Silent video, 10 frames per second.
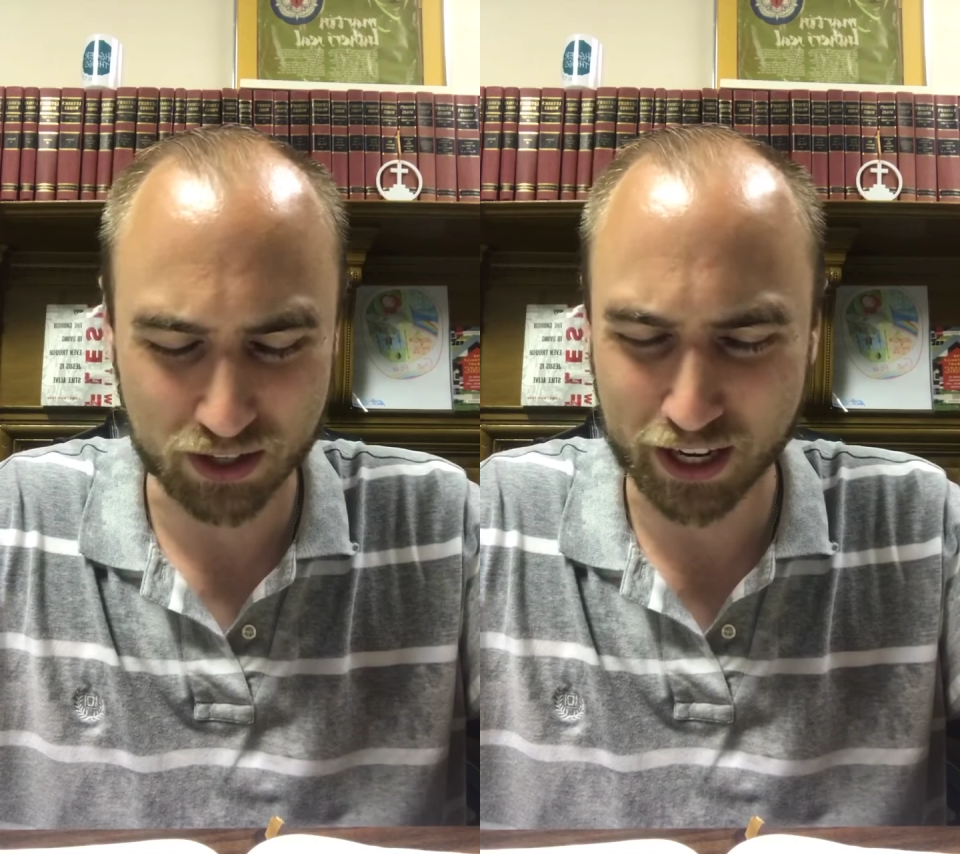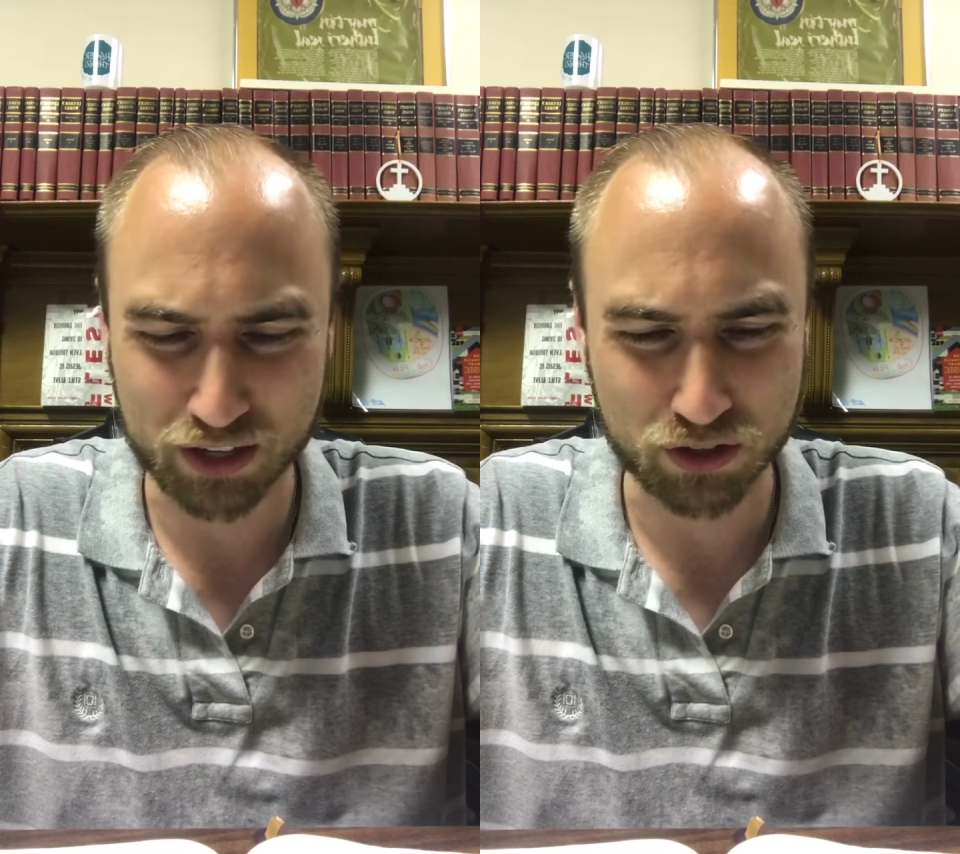
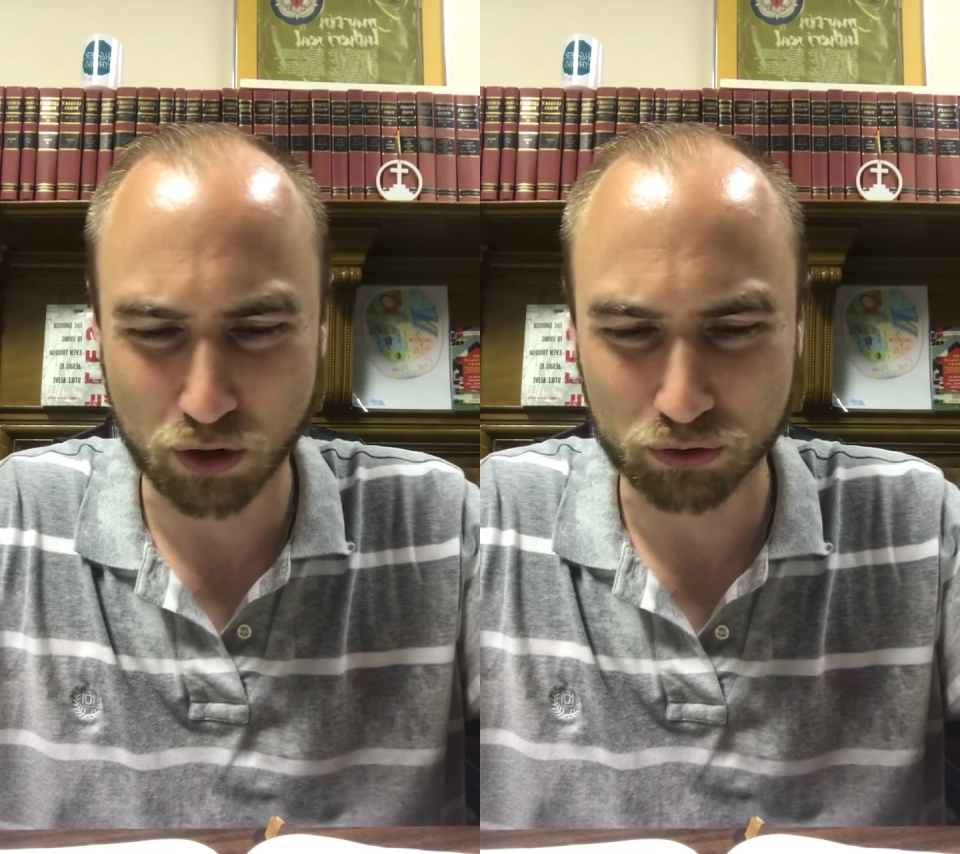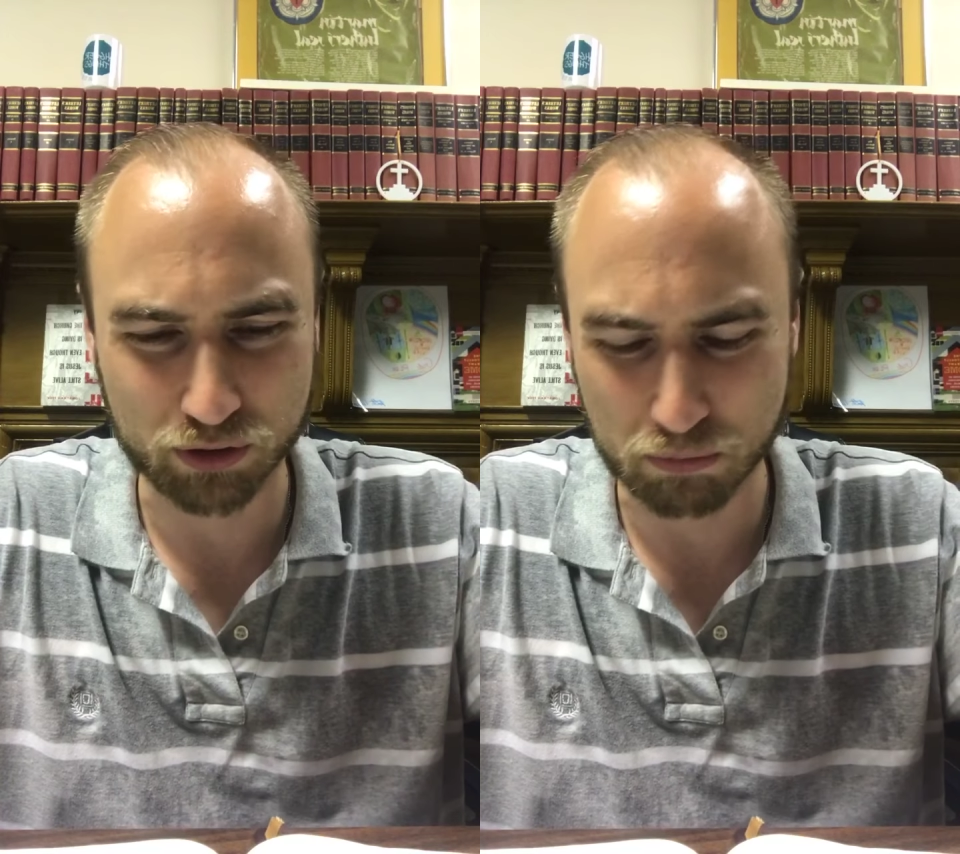
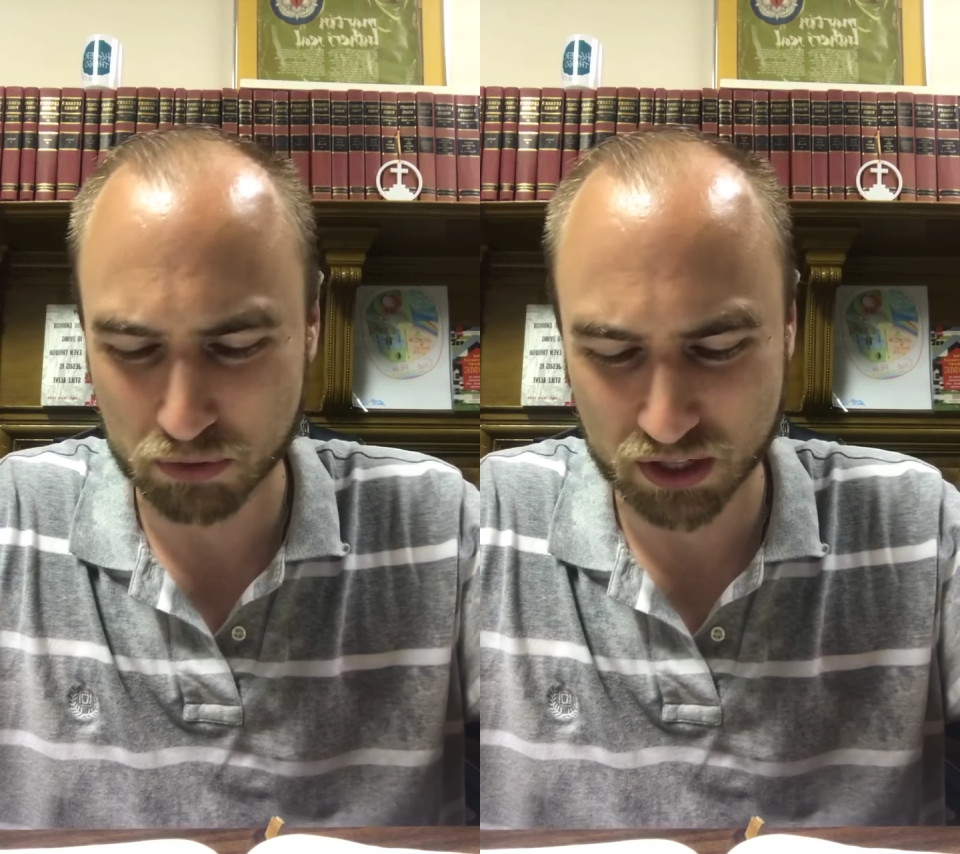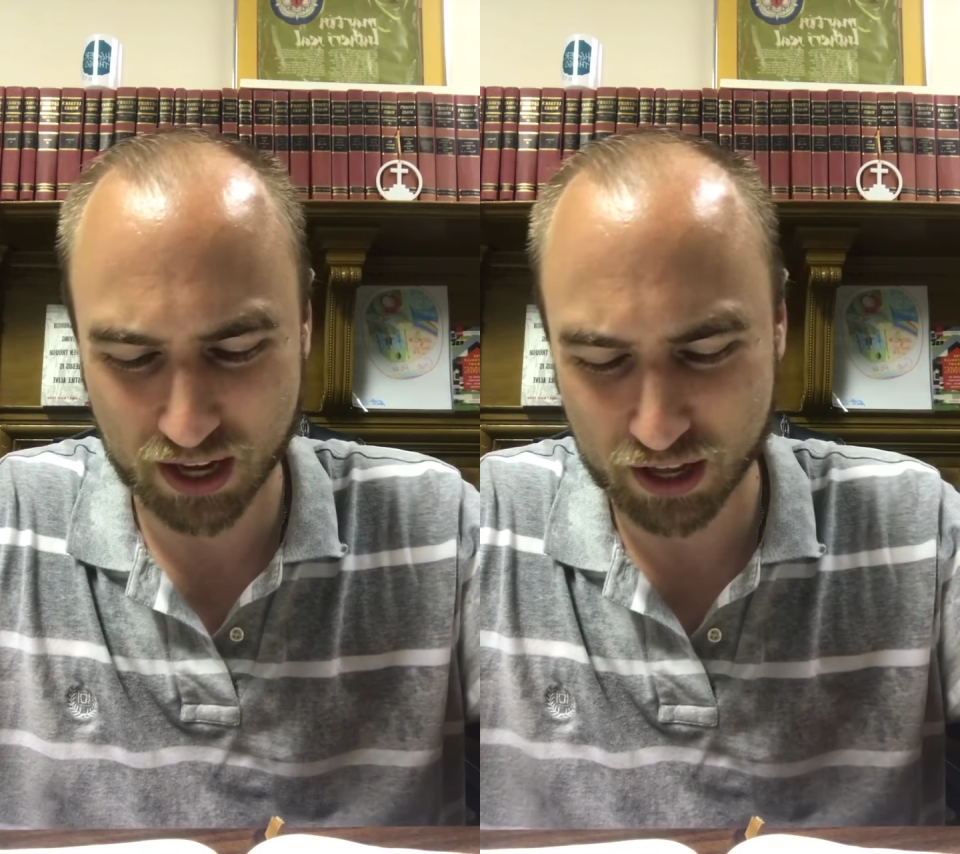exalt
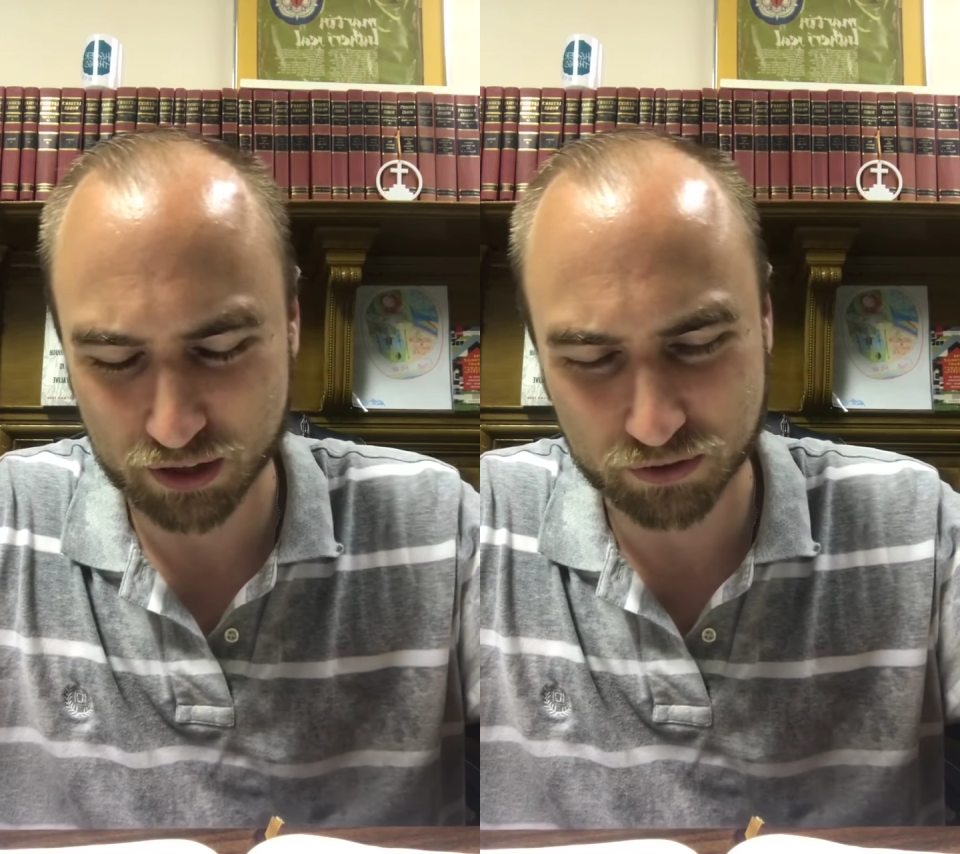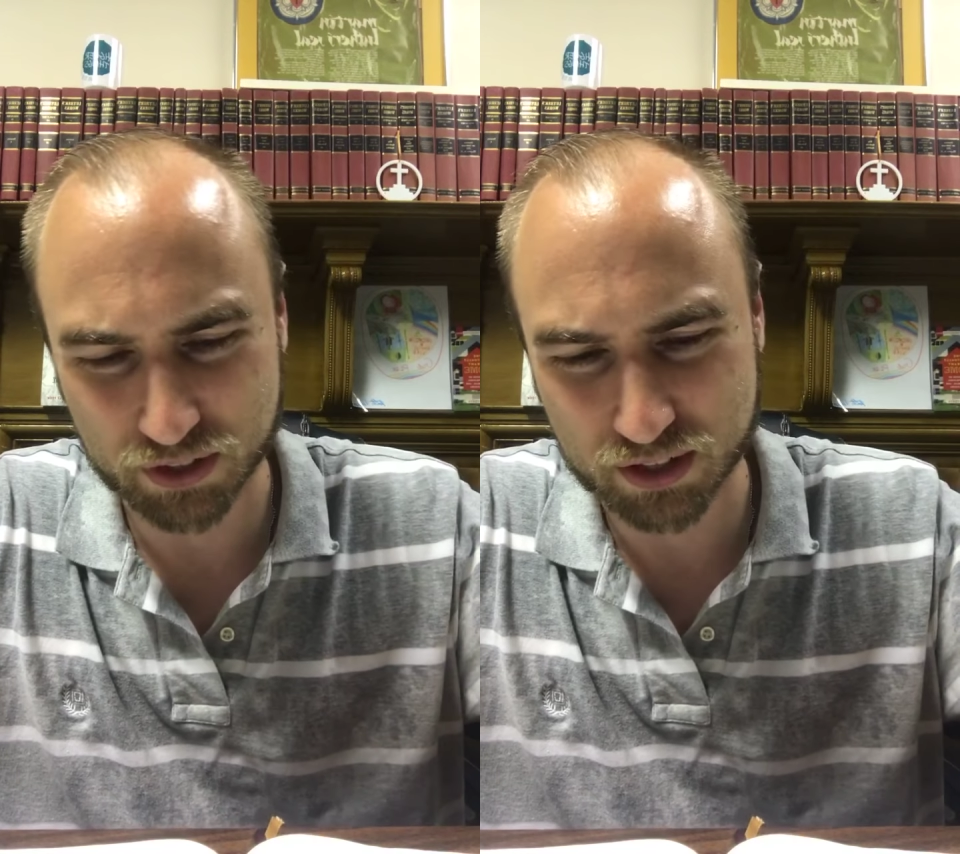
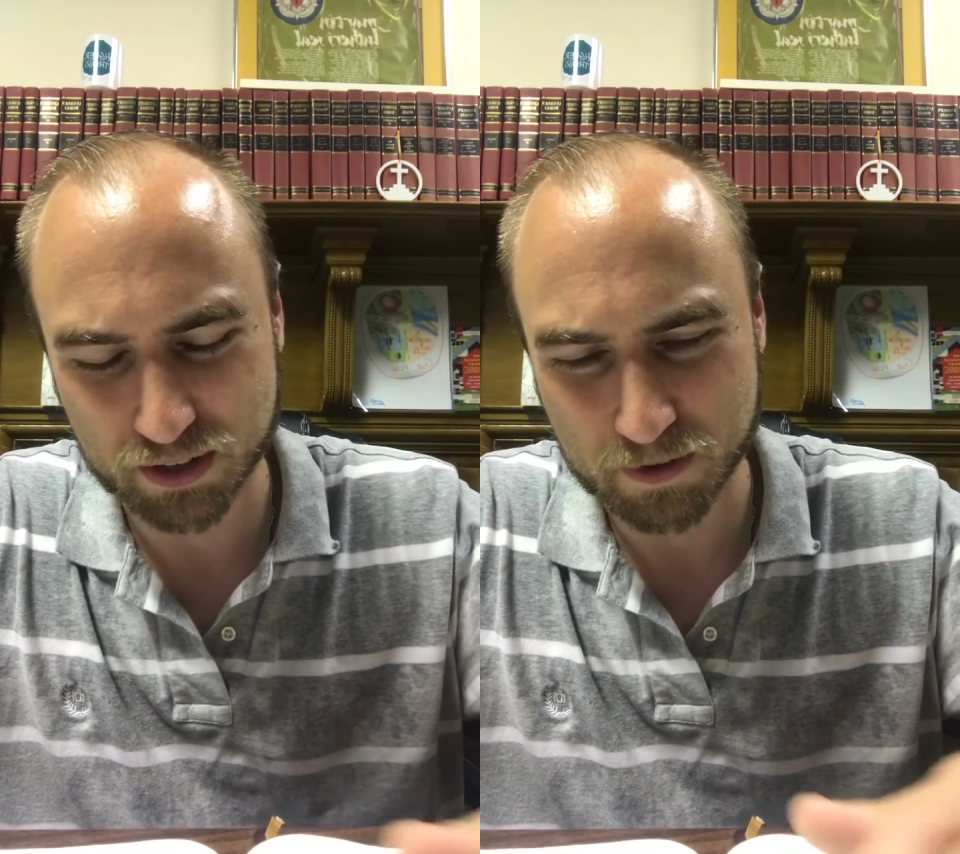themselves.